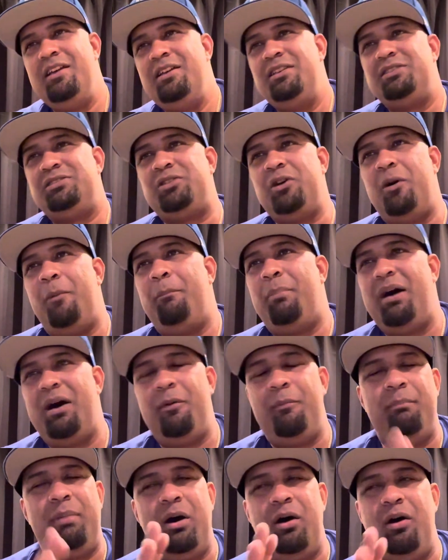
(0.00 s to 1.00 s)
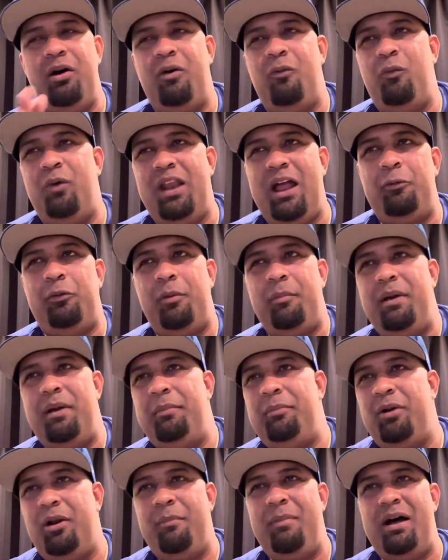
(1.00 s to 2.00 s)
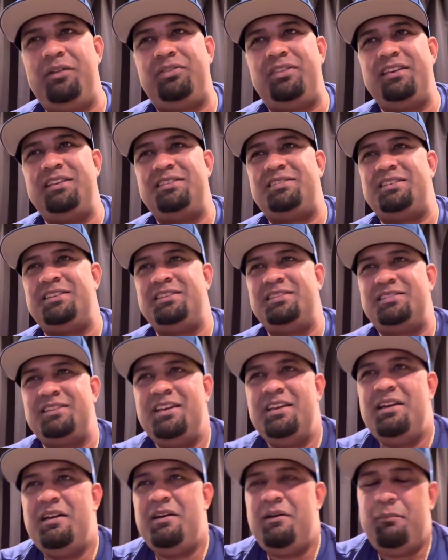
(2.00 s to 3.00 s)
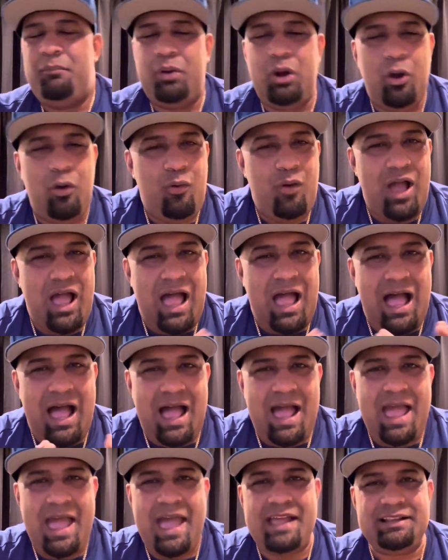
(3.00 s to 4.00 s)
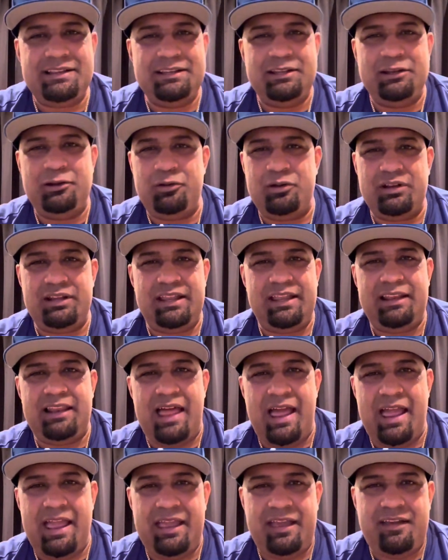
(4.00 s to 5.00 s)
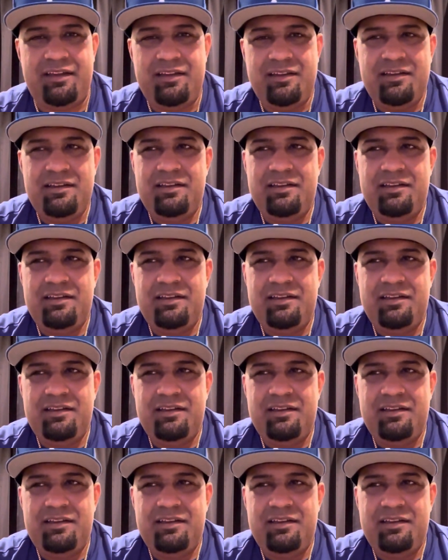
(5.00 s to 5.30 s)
So, but what I remember about this is, bro, I had literally like